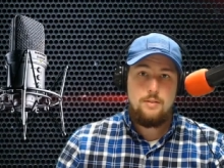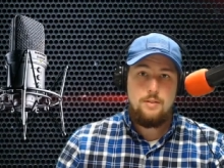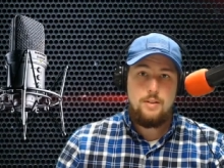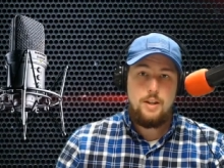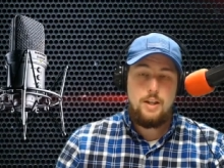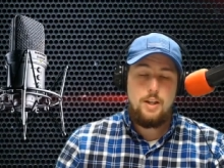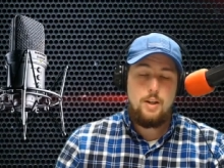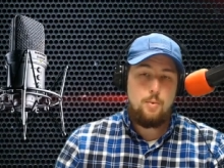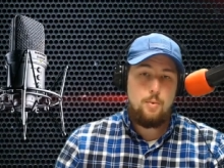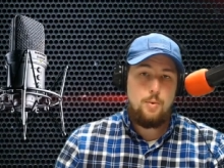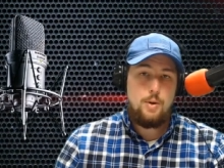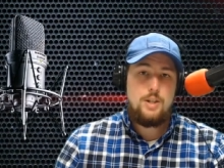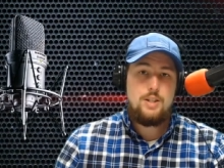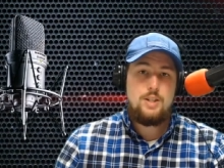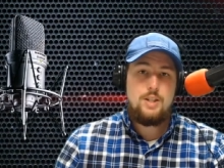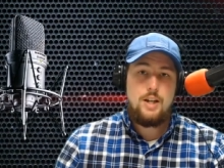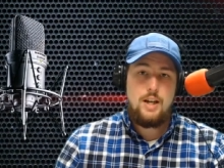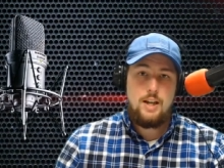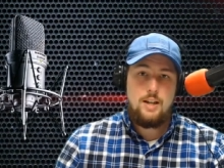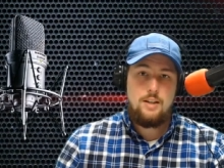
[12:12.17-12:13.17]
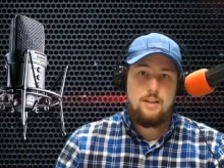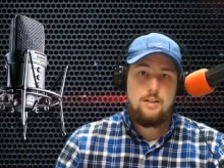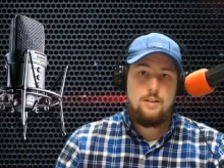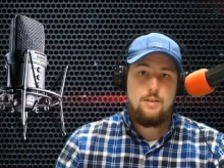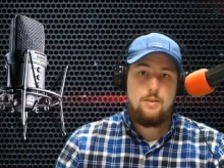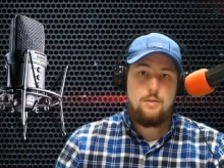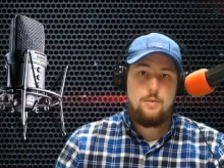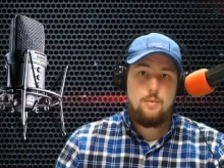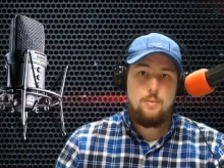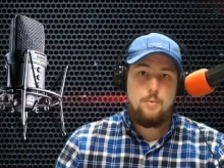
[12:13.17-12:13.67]
It originated
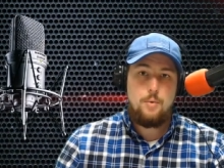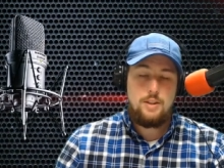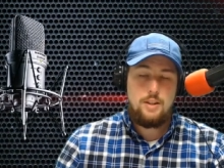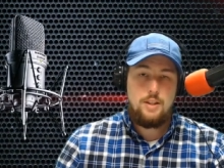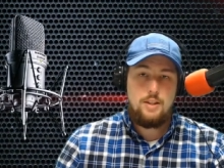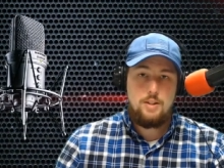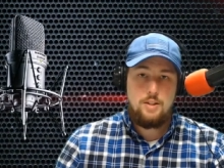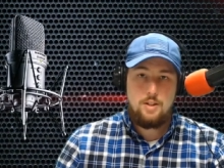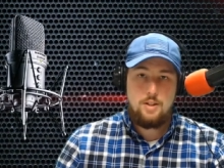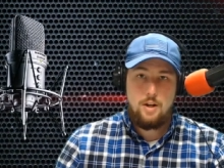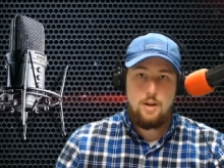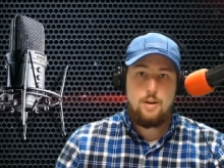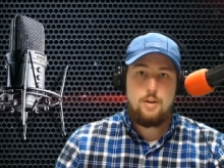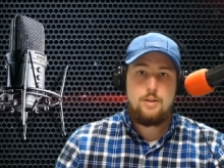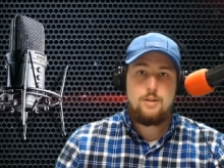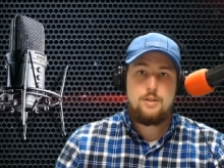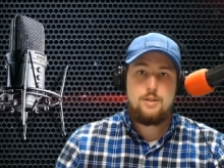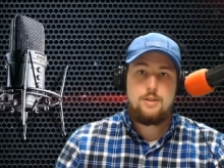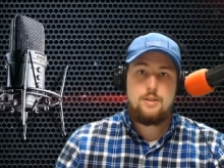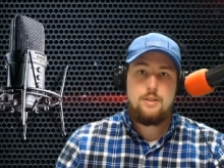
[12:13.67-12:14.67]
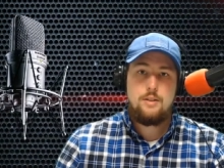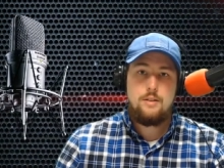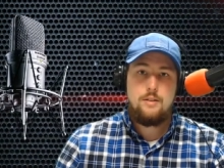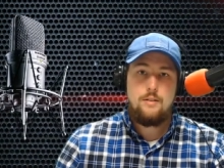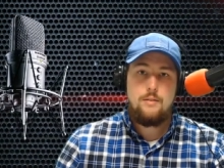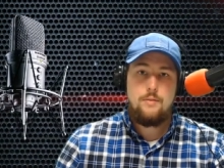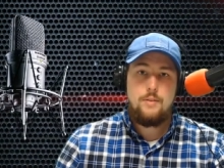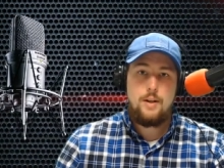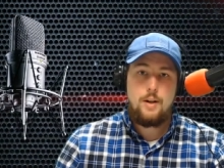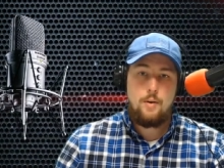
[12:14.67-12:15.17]
with the church
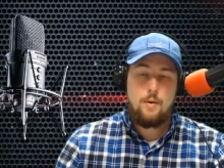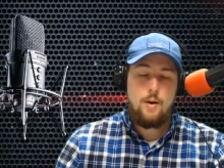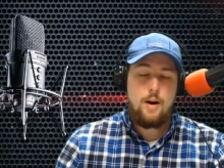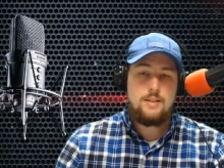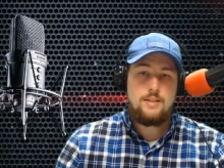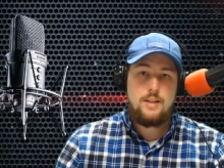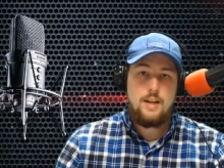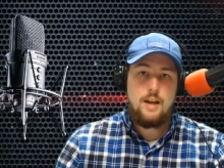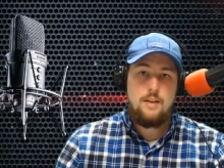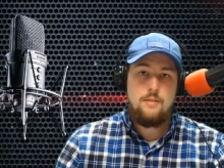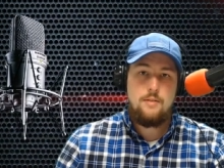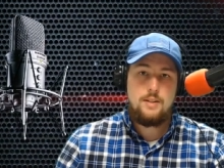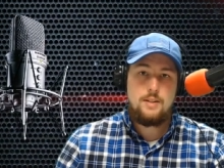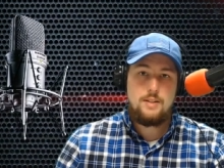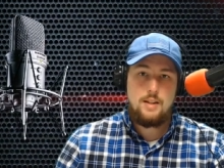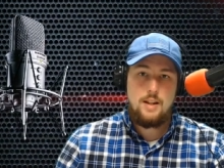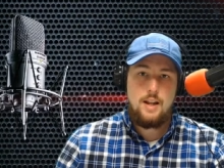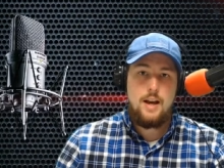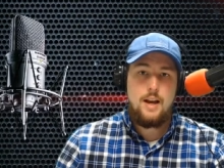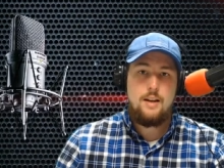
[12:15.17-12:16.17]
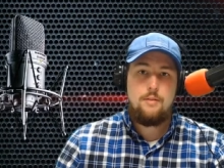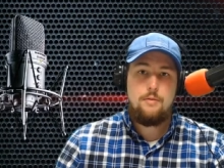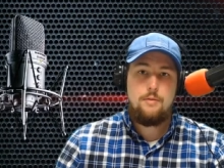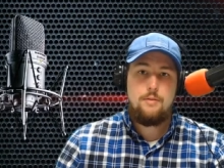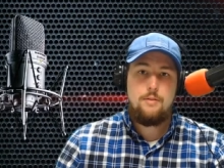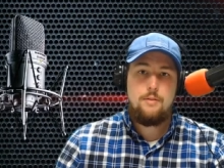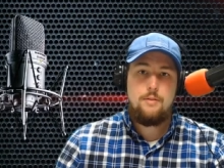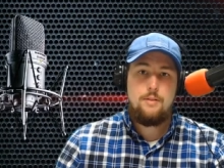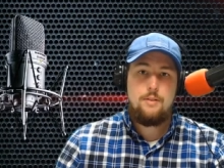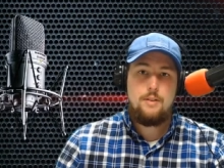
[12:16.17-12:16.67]
that Christ gave his life
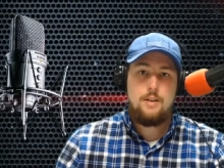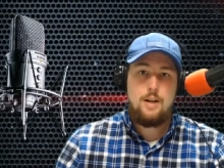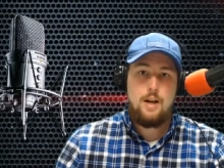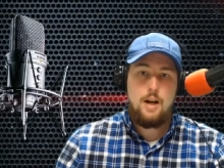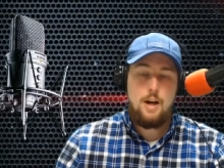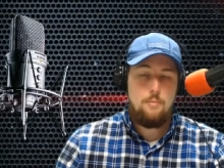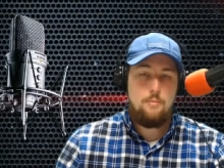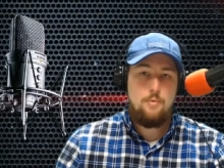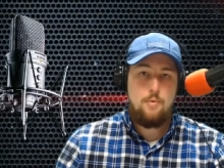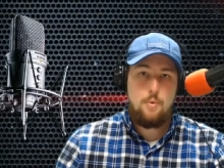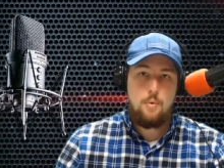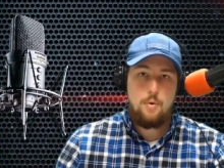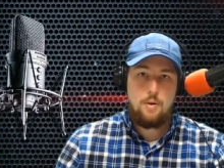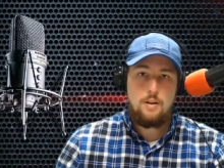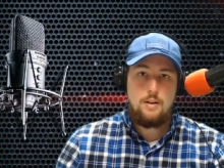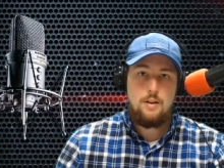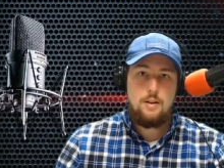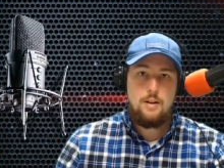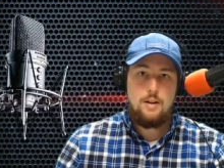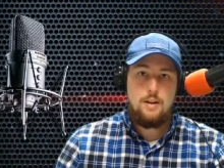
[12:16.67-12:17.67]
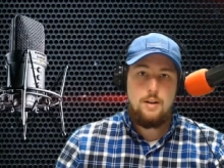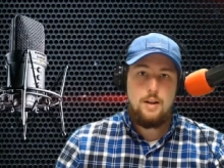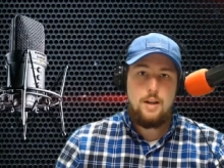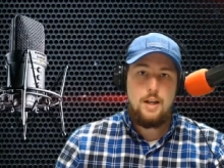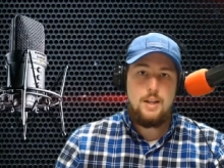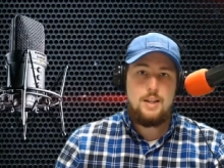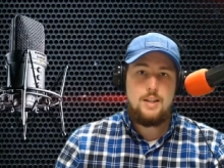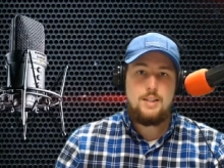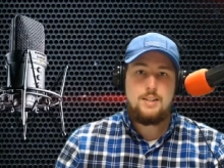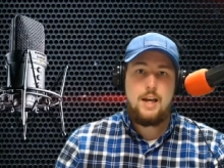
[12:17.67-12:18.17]
up for.
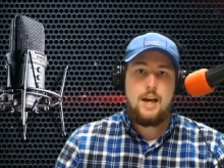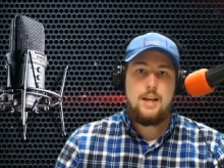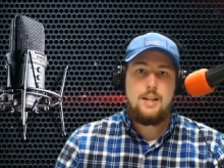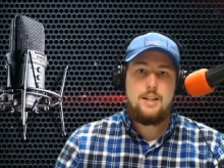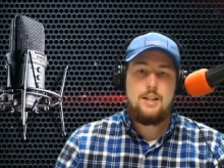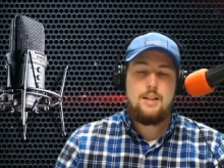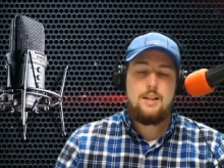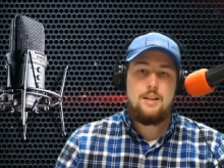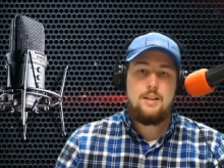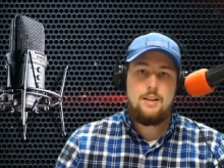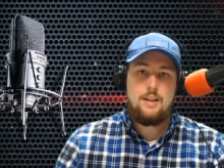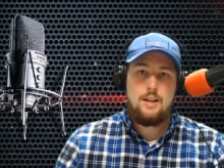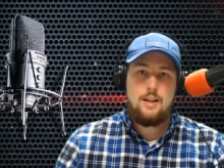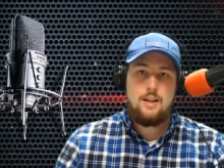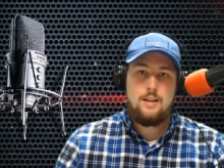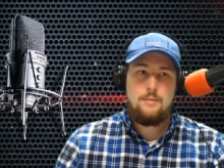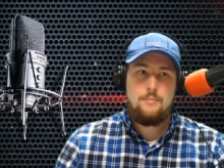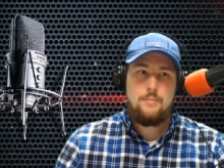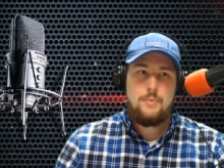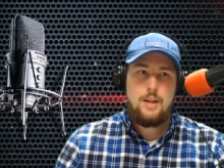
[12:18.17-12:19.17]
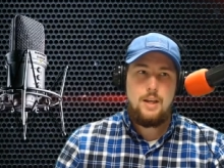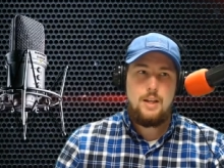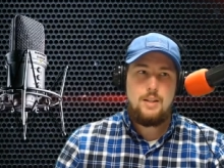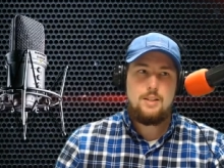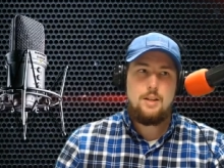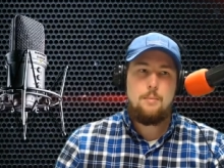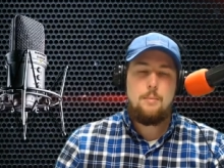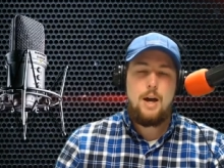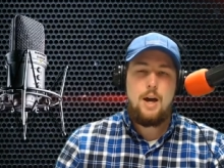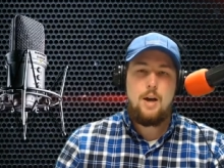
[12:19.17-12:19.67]
And this idea that
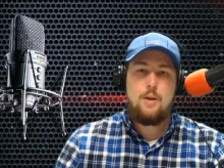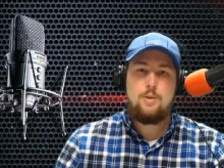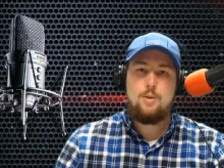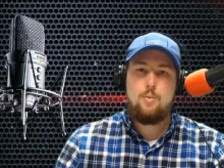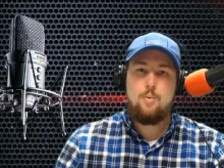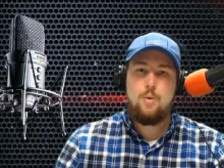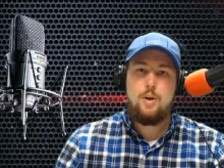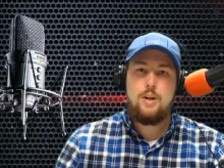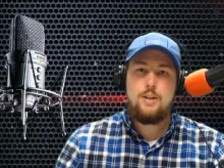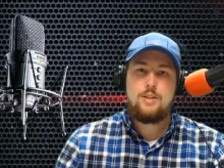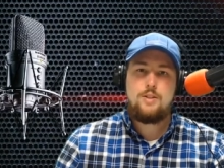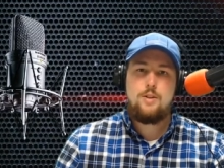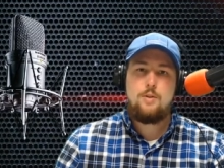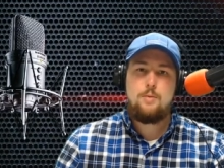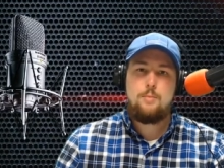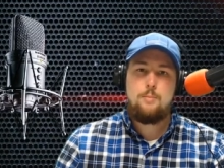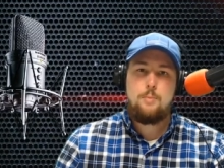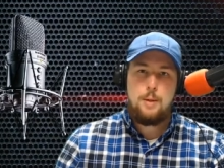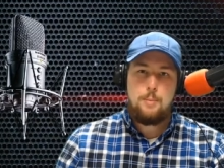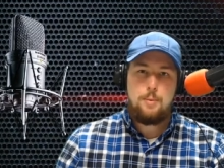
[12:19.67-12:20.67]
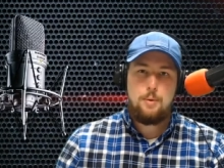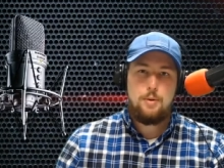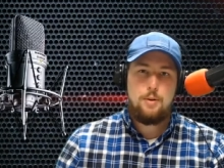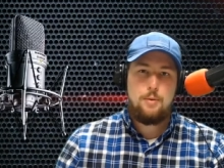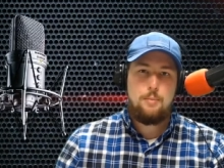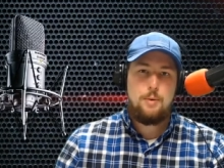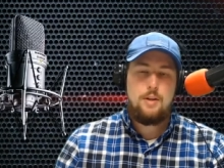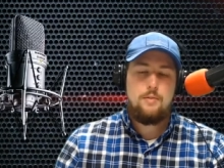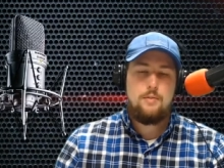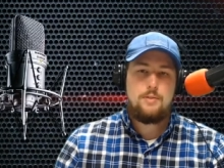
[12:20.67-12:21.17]
somehow you want certain people to
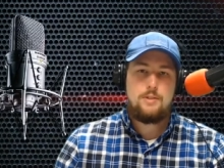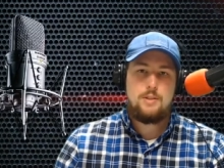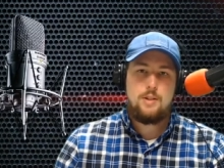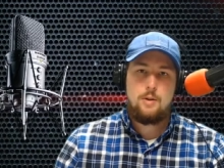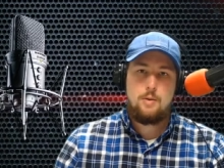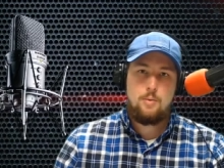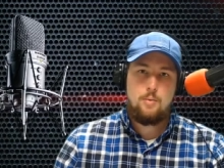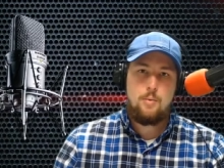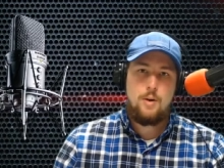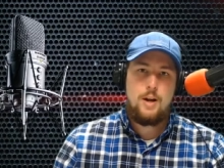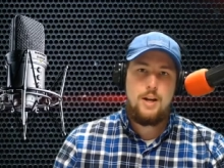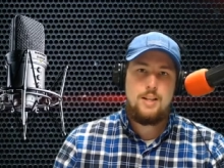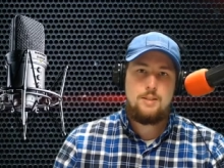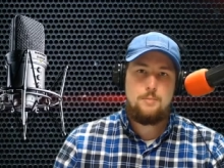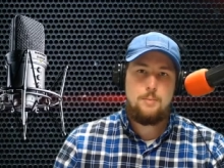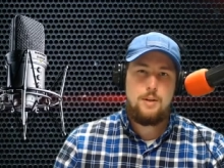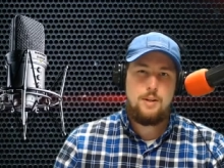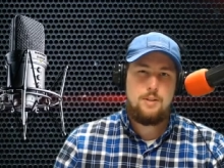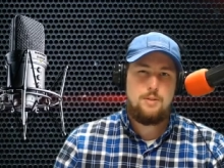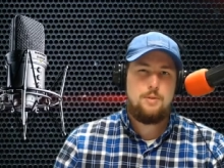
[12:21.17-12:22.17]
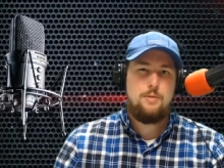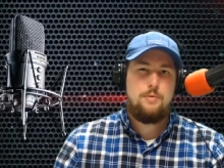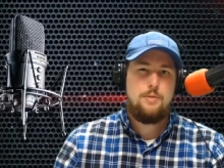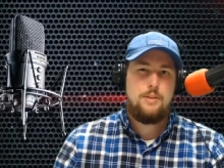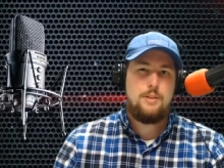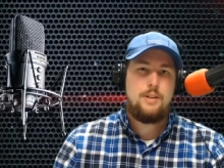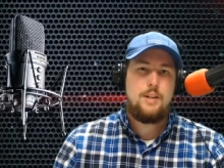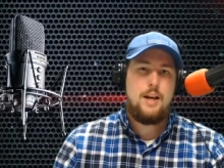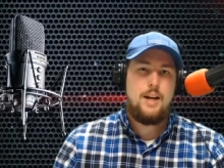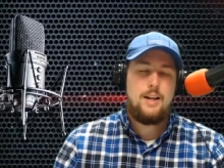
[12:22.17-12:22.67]
be of a certain race because you
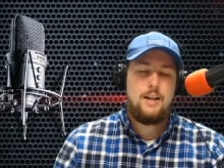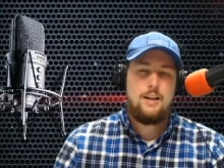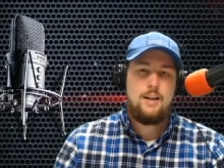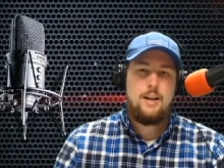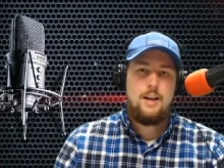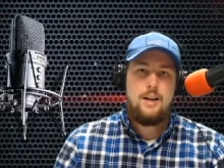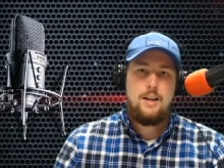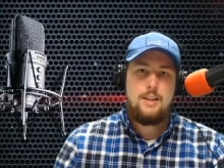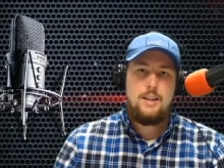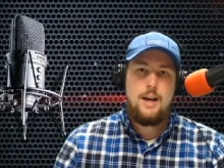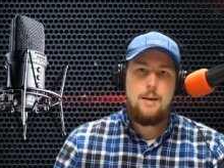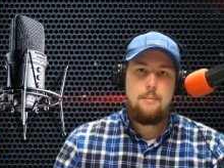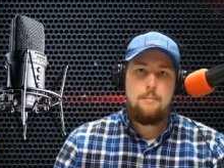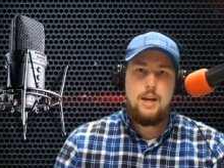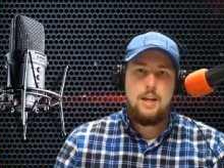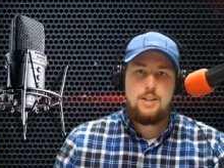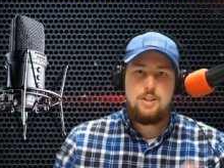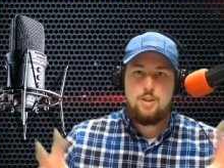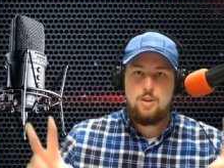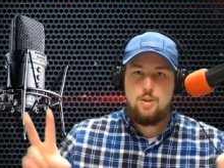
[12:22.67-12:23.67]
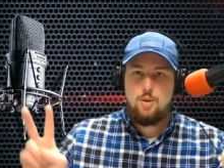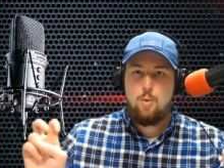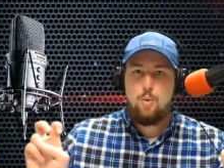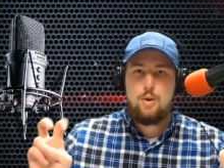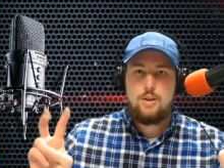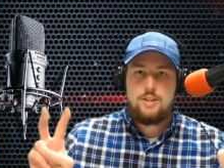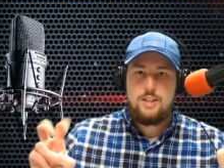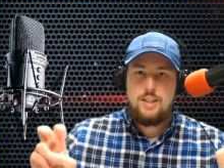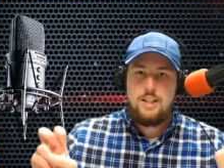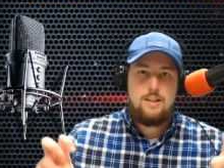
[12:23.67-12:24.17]
feel like that makes
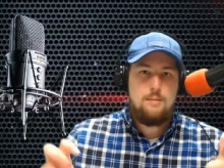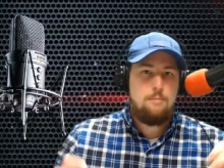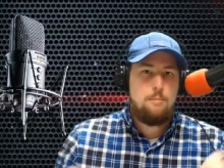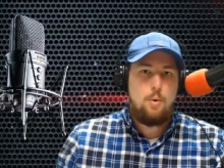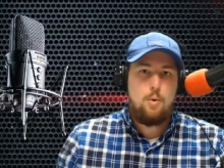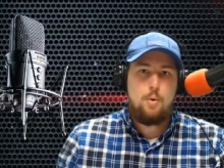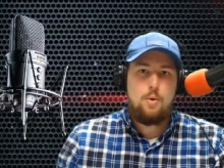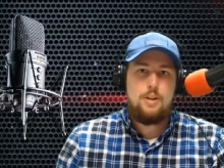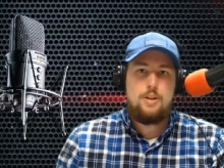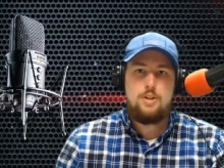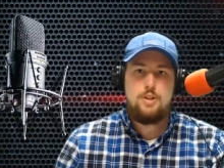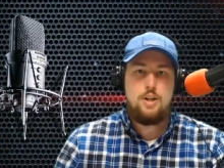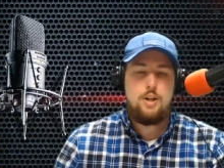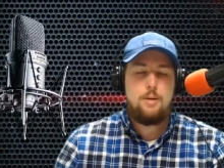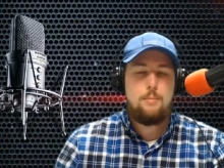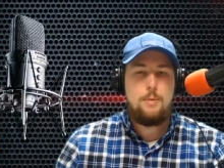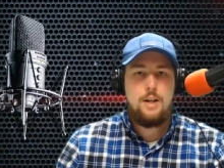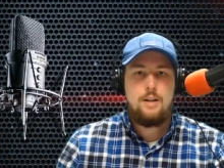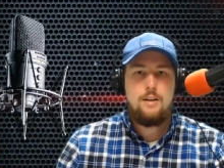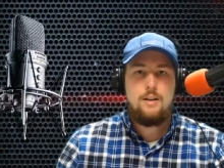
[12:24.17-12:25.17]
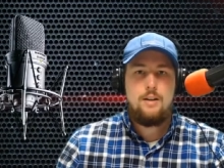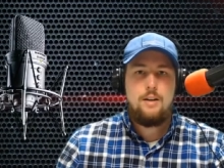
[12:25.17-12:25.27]
your team more legitimate